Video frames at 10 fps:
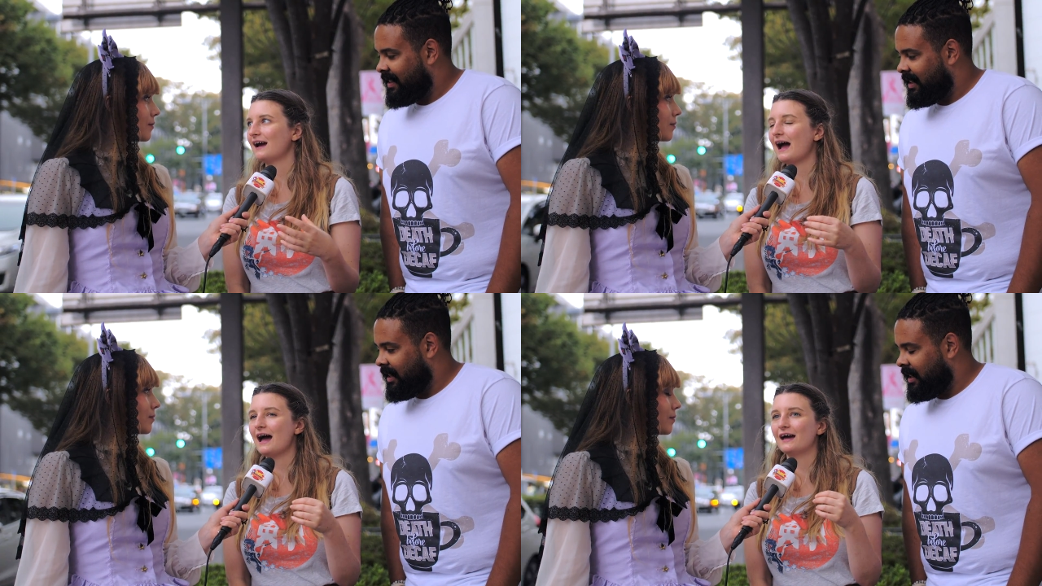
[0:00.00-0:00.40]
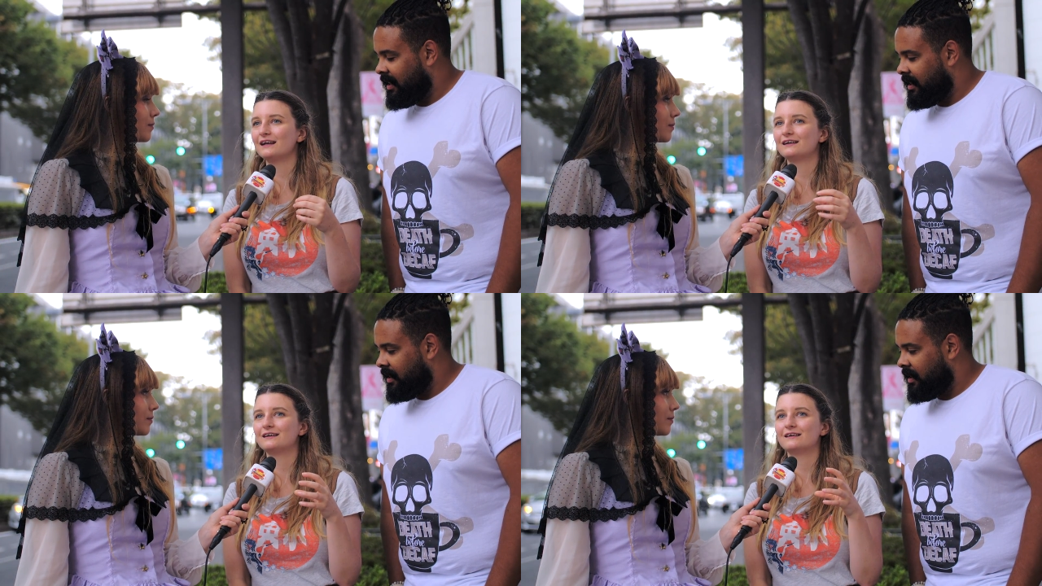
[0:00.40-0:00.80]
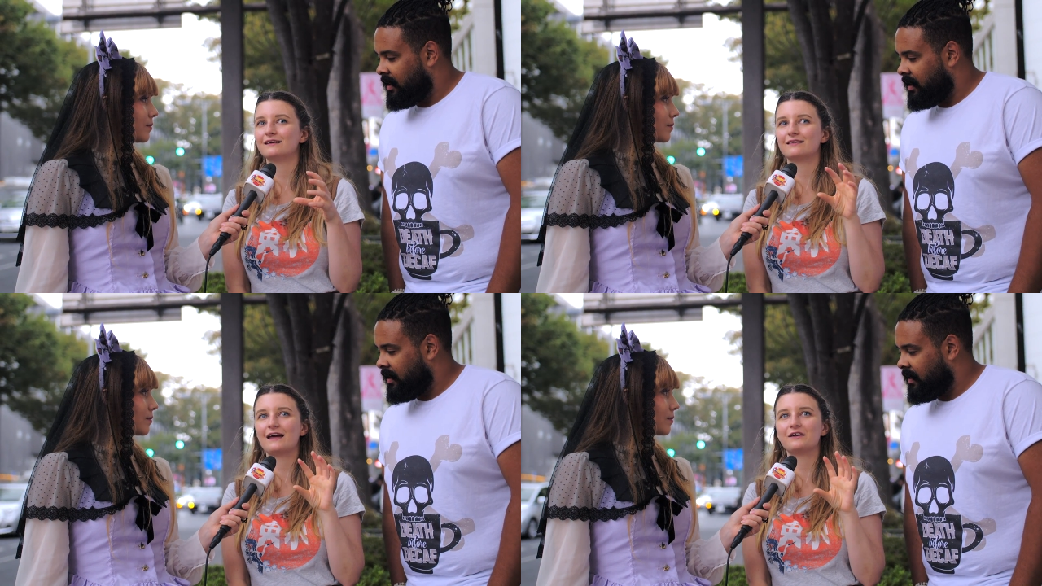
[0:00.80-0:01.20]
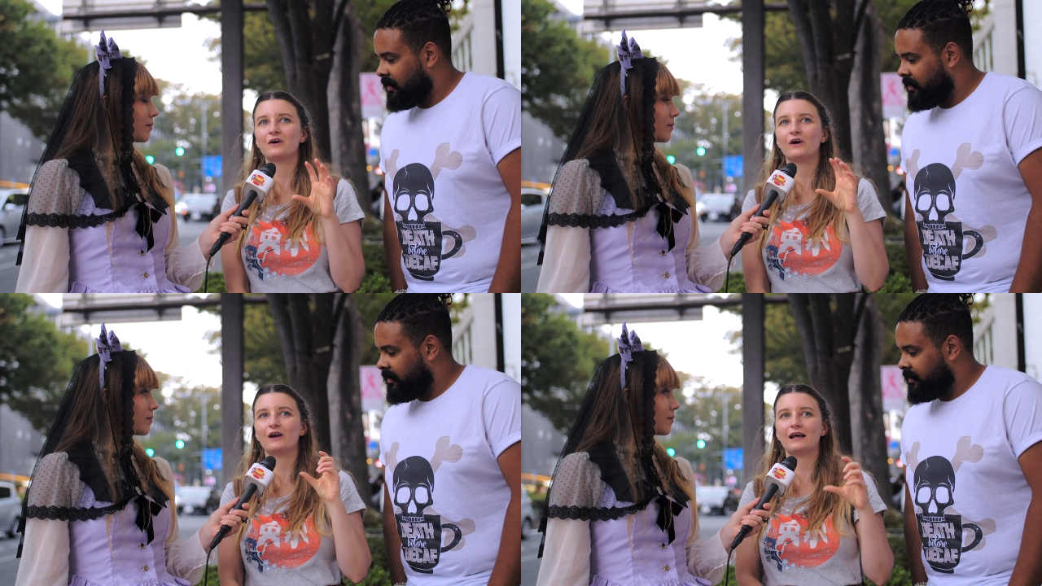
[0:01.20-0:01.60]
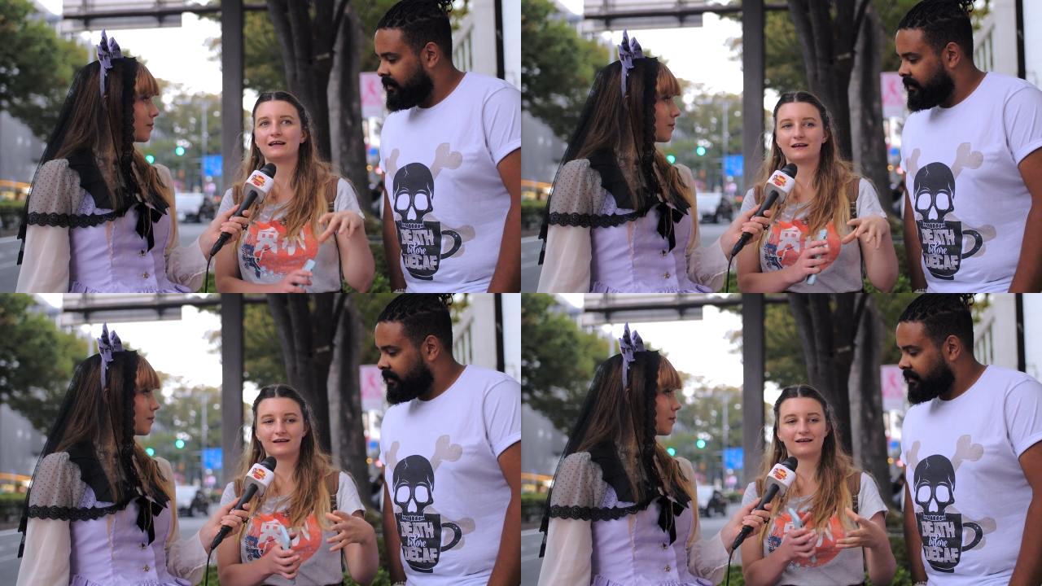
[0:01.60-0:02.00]
Speaker 1: And they're not
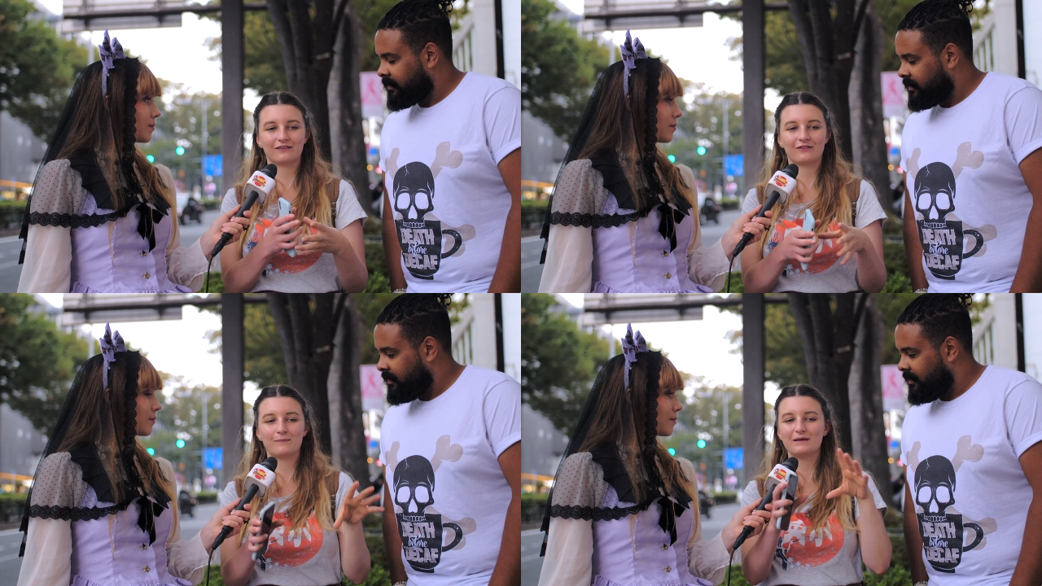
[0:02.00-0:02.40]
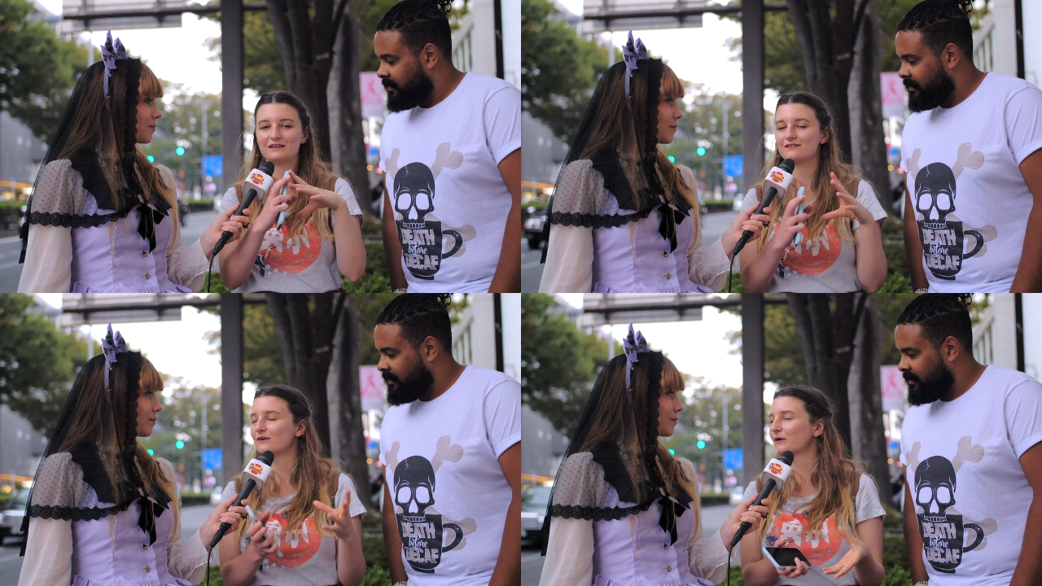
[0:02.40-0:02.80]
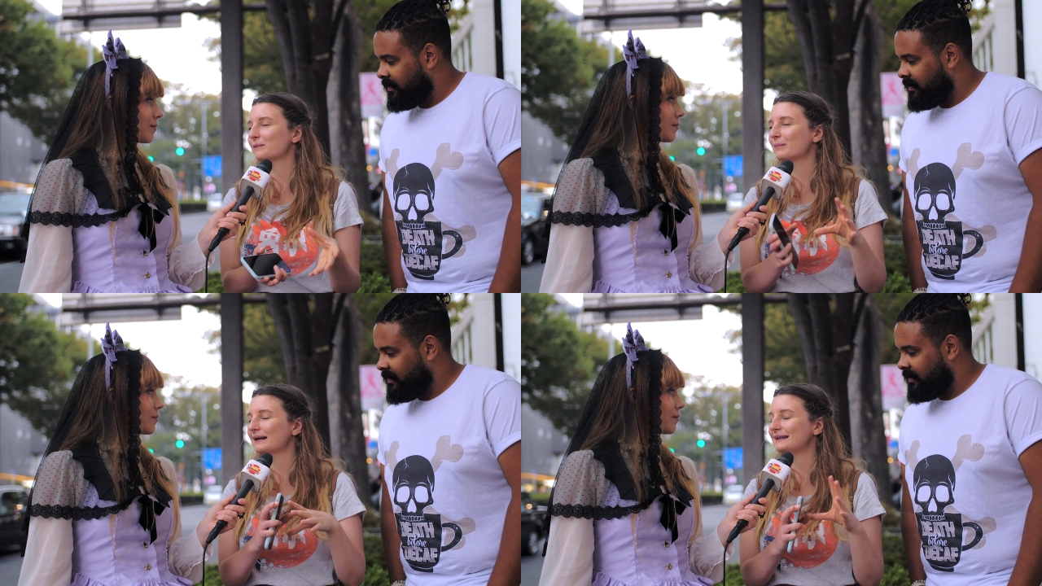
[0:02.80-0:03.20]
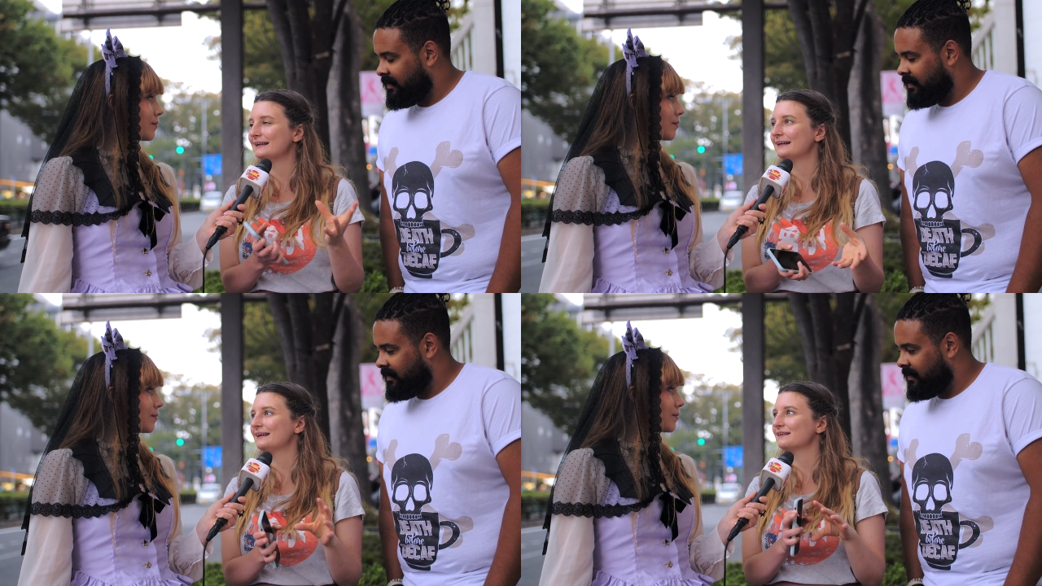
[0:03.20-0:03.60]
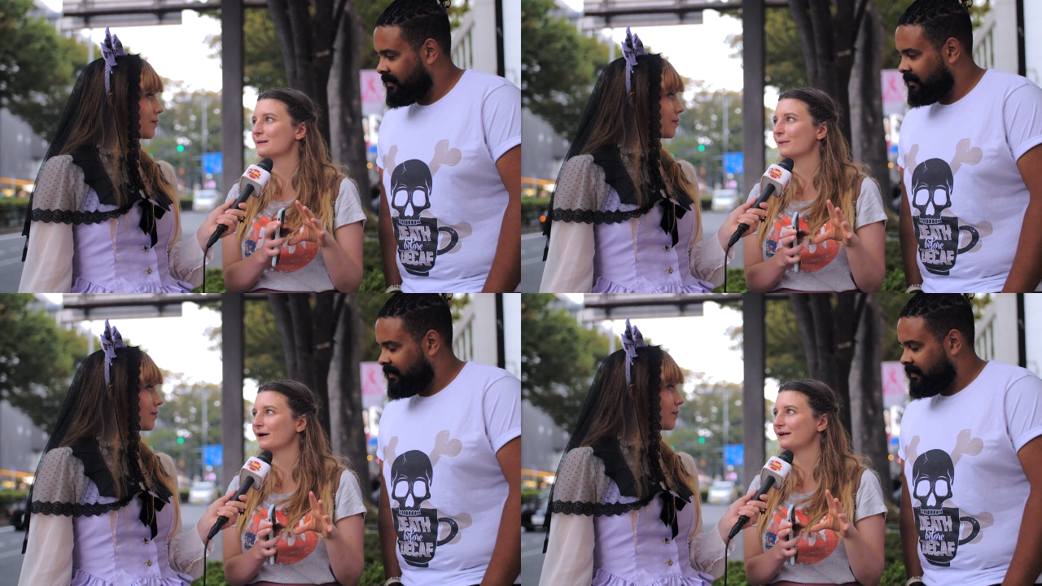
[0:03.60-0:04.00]
like, the meat's not completely in
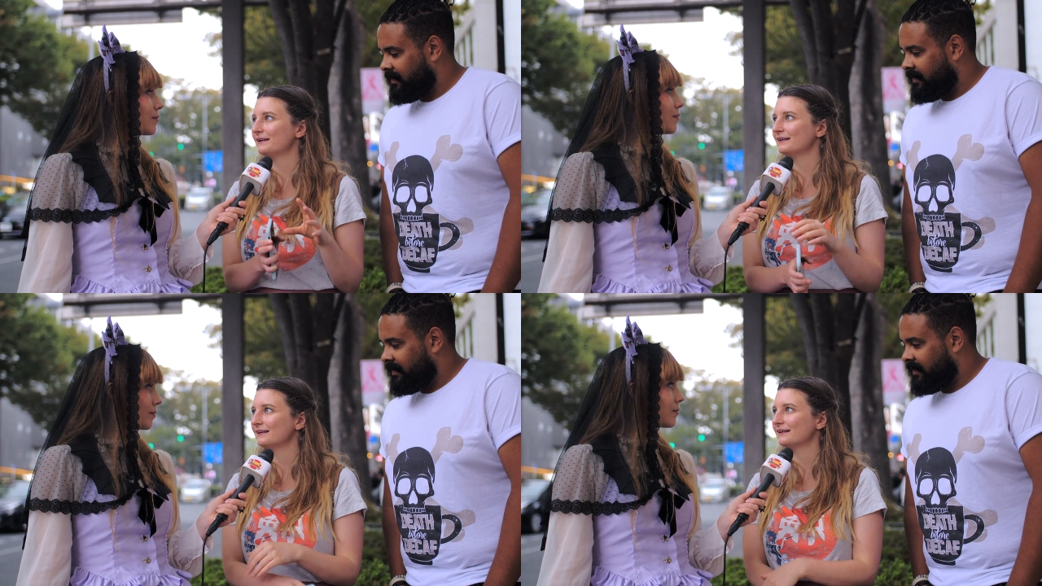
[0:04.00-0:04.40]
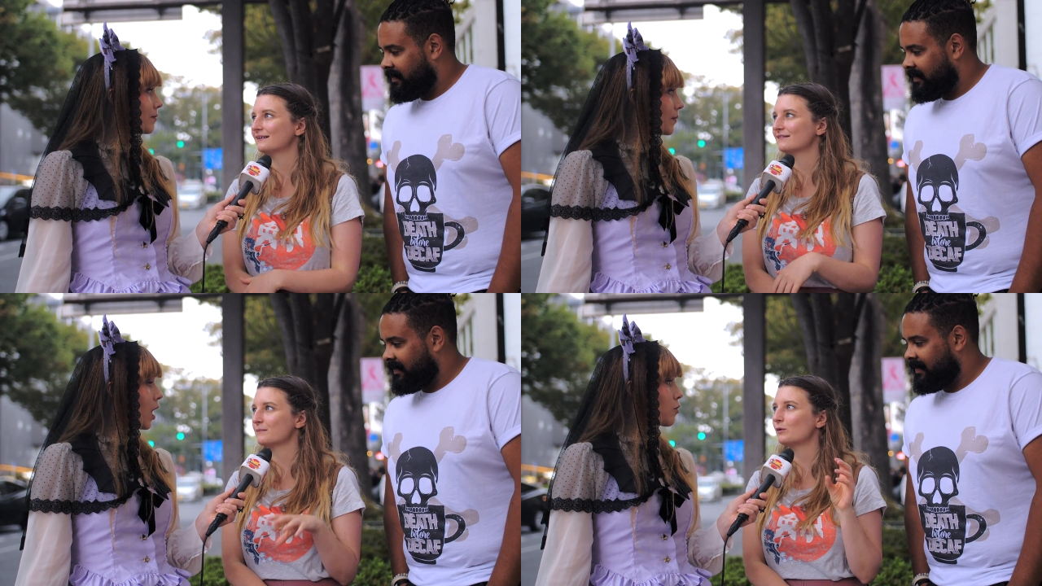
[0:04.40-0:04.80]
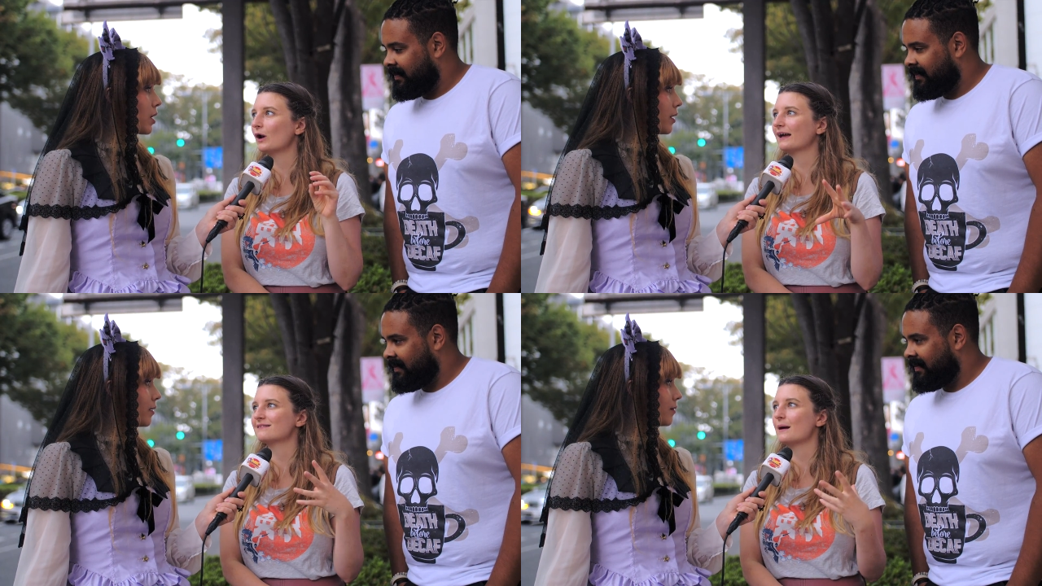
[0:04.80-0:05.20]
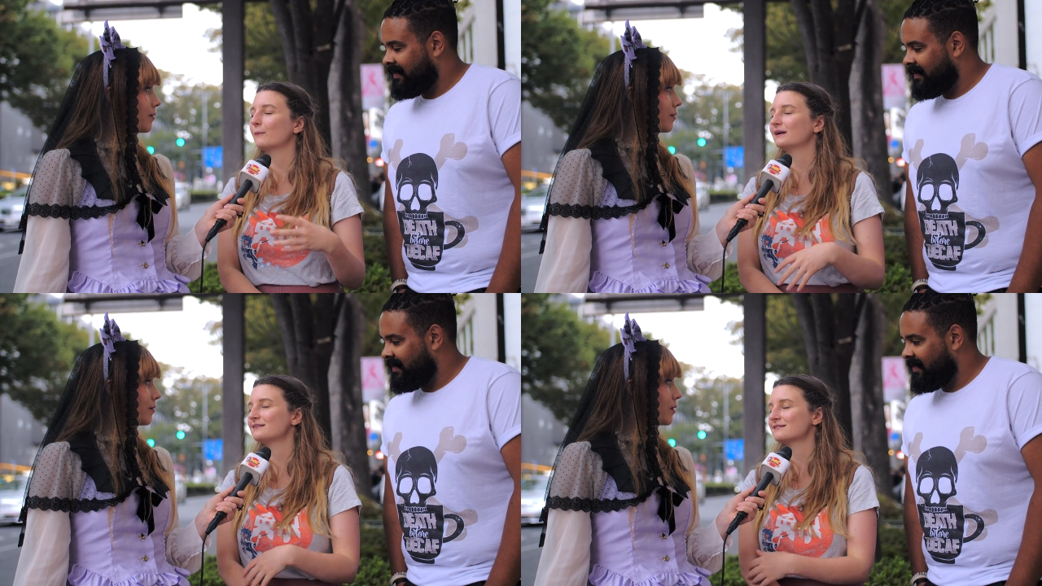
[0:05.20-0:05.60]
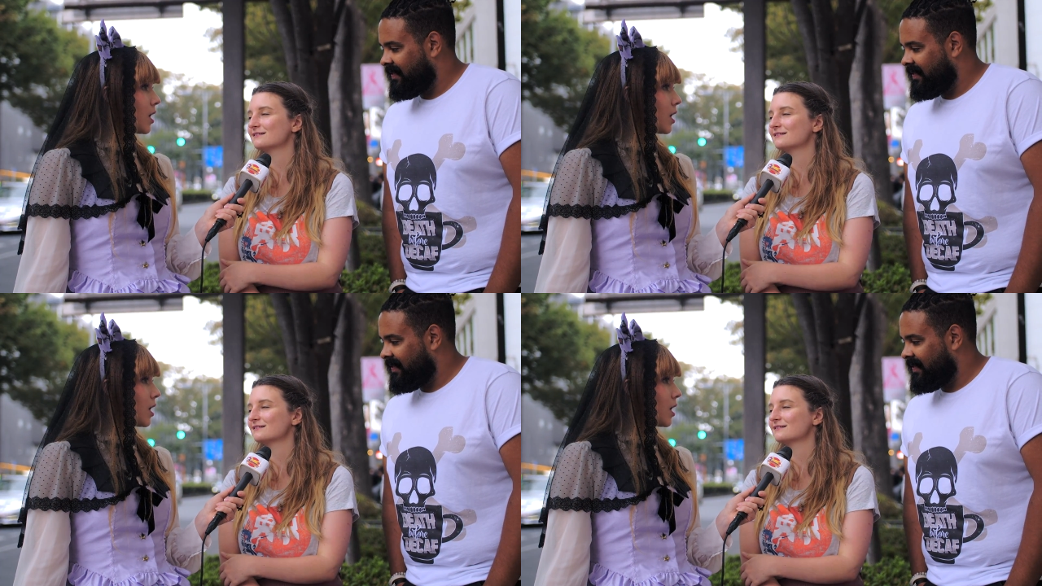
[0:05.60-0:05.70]
the bun. So more like a sandwich.